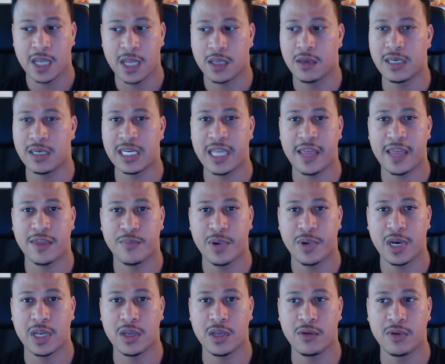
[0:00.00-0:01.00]
You just have to
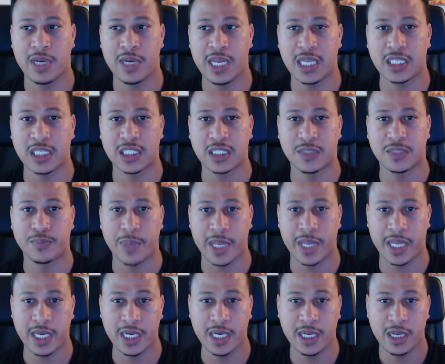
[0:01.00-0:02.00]
put a unique
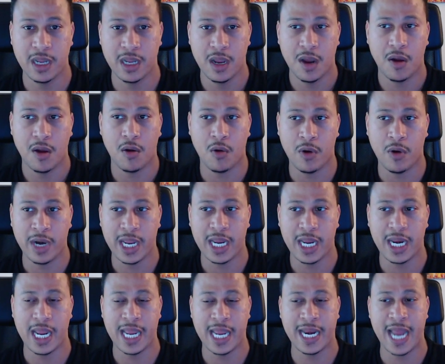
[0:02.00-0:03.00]
spin on
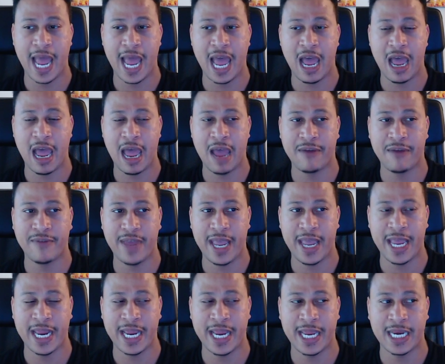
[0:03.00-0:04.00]
it and have
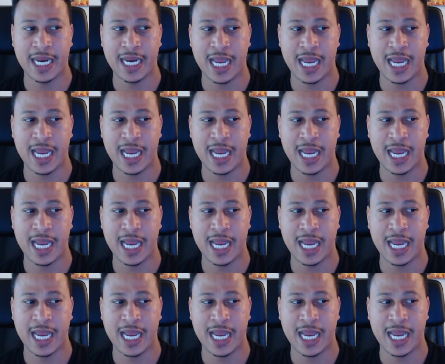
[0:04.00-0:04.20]
an